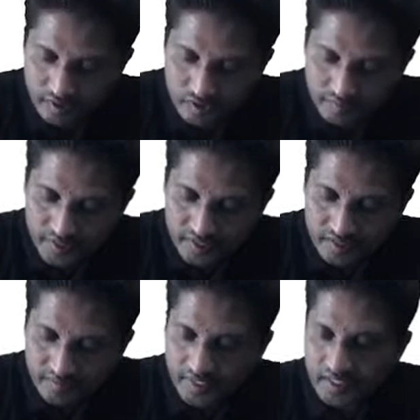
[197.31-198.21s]
So B is
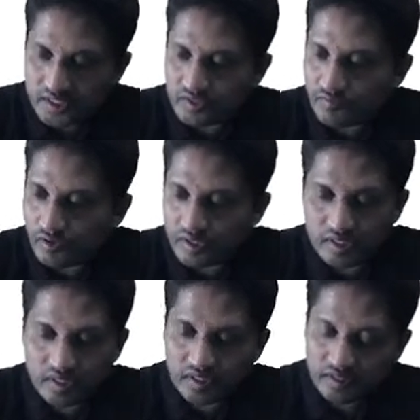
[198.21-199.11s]
a matrix of
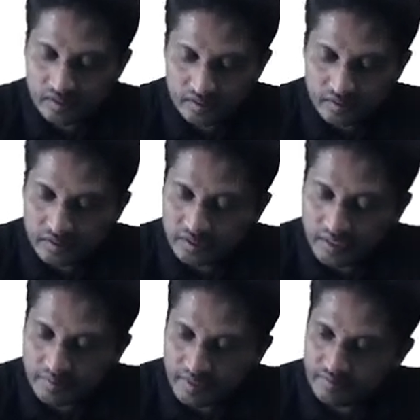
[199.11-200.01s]
order
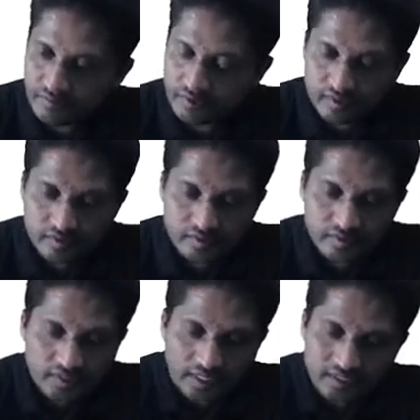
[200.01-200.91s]
3 by 4.
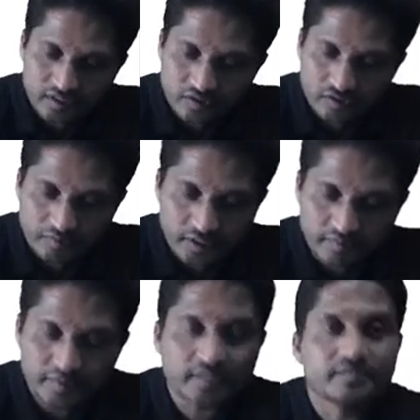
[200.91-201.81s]
Answer is
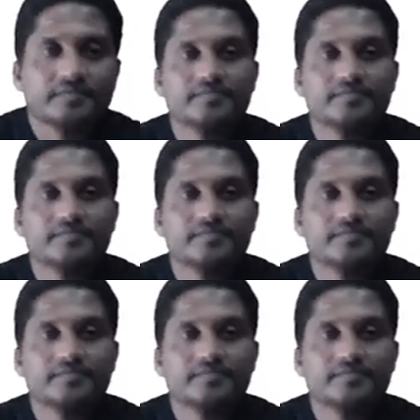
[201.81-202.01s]
option B.